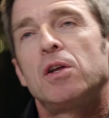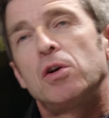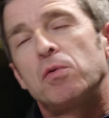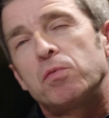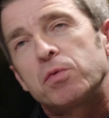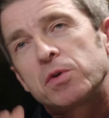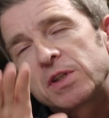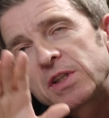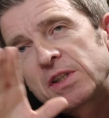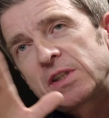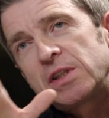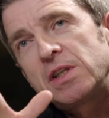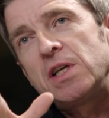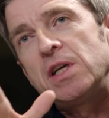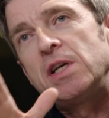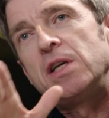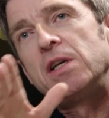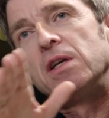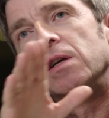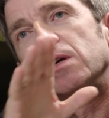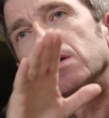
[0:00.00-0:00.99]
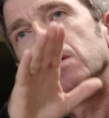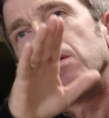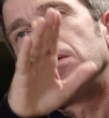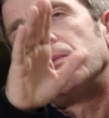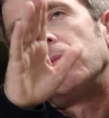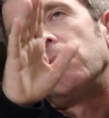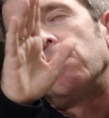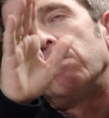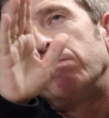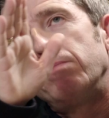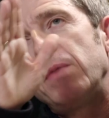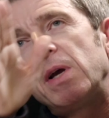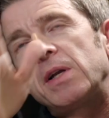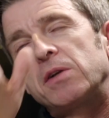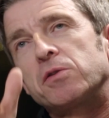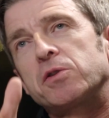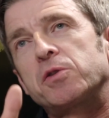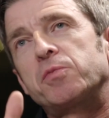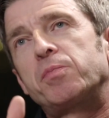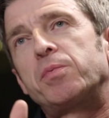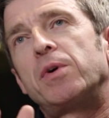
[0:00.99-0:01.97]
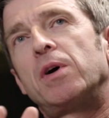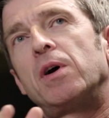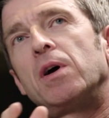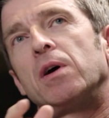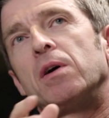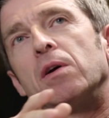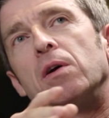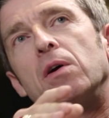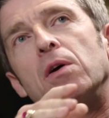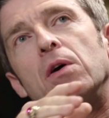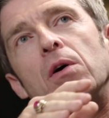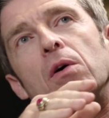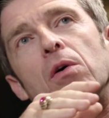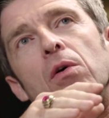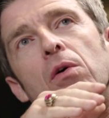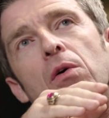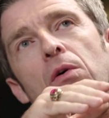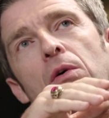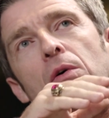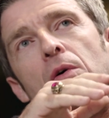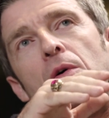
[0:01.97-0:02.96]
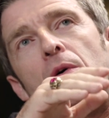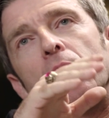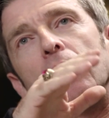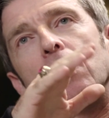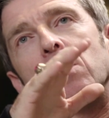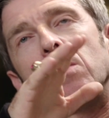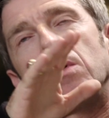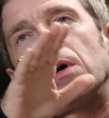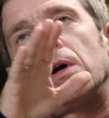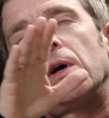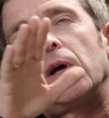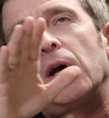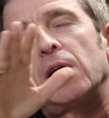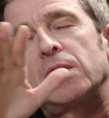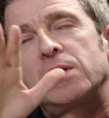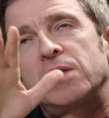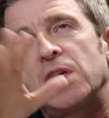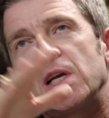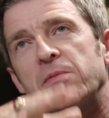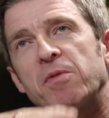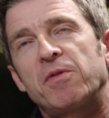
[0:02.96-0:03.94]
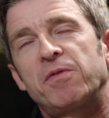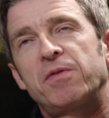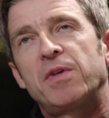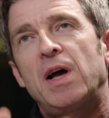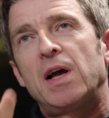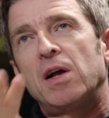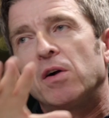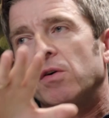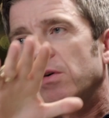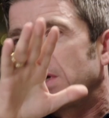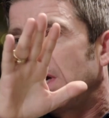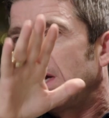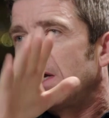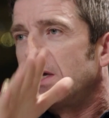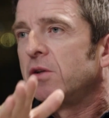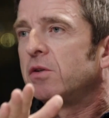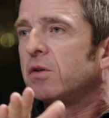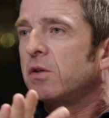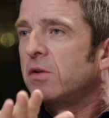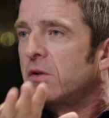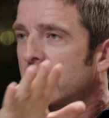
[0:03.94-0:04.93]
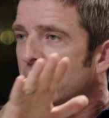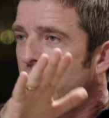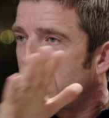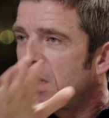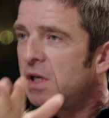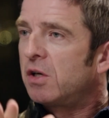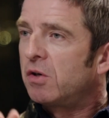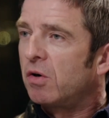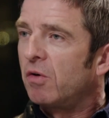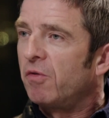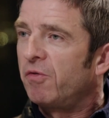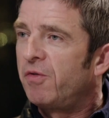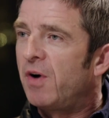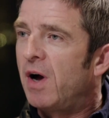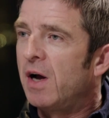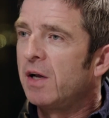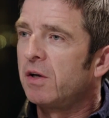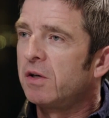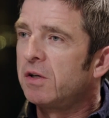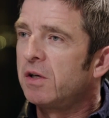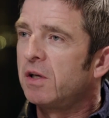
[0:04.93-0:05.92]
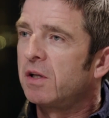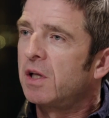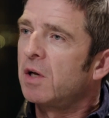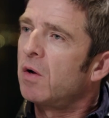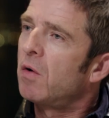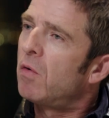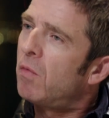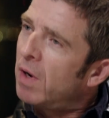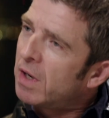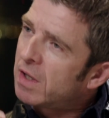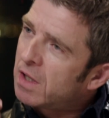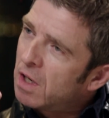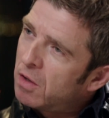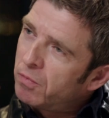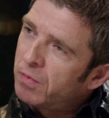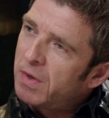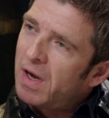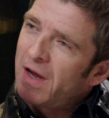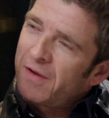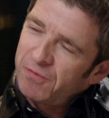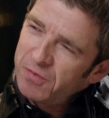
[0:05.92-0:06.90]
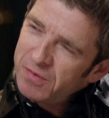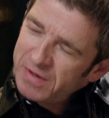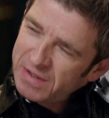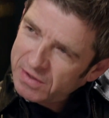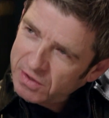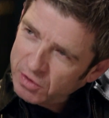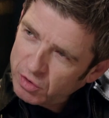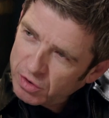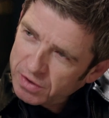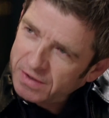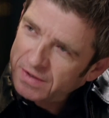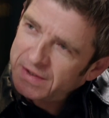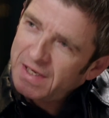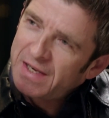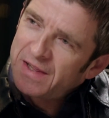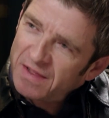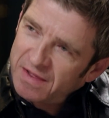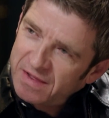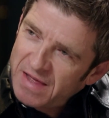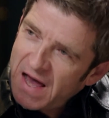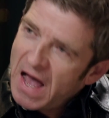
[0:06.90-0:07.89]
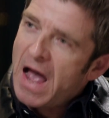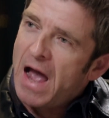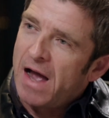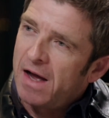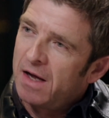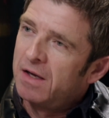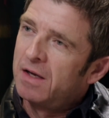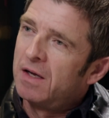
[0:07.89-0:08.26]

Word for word: you would see Middlesbrough or uh, a, team of that ilk get into the League Cup final, and you think, "Well, oh, why can't we? If we just did that,